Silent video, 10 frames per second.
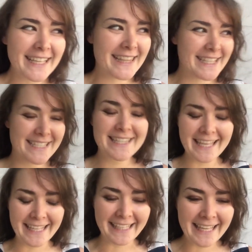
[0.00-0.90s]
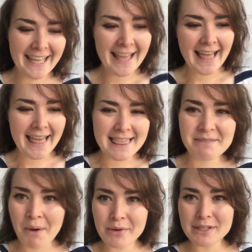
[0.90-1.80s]
at this thing? And the
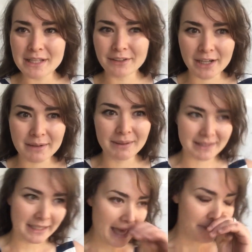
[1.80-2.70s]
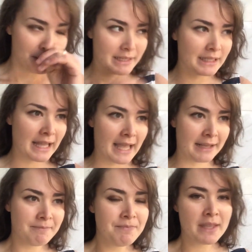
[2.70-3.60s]
most incredible thing happened. Like,
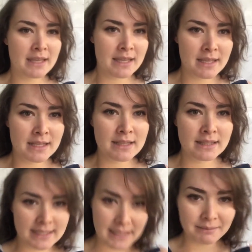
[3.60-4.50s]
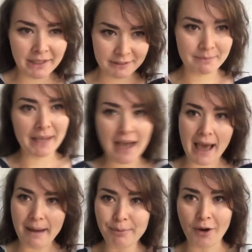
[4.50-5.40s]
the team lifted me
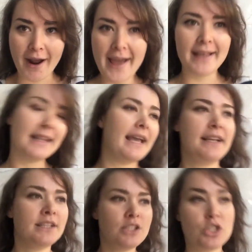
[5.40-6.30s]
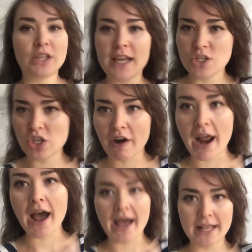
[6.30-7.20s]
up, right, like to get to the
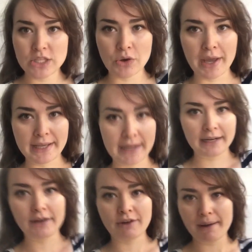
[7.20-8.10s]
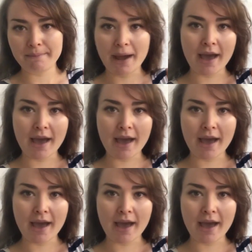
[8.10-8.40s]
right height so I can grab my